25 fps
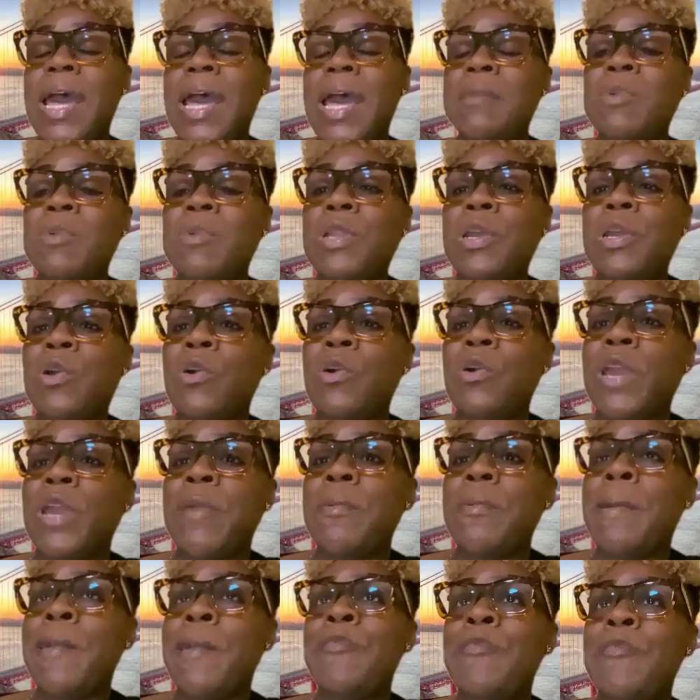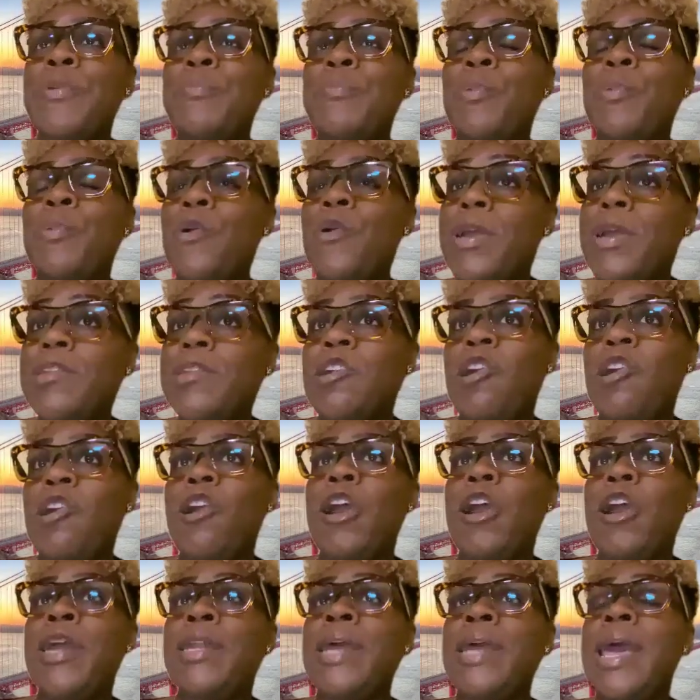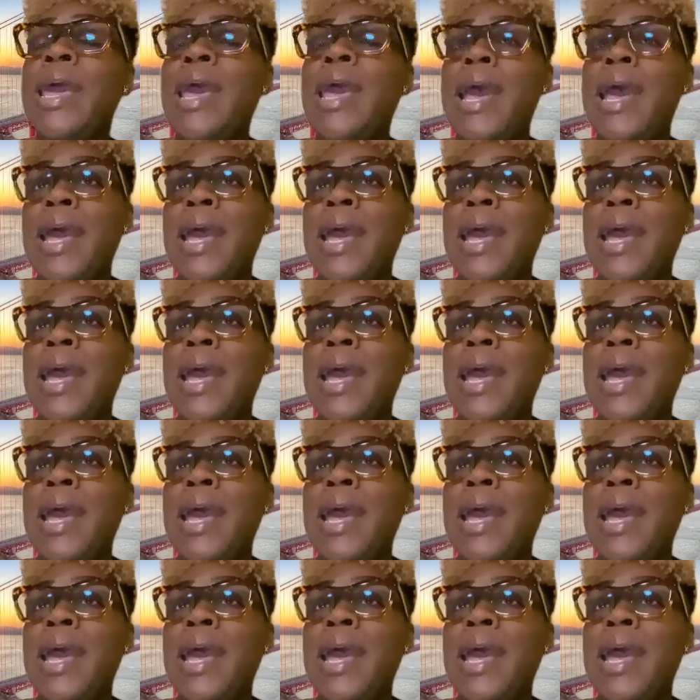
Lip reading: and I'm going to go get my report card.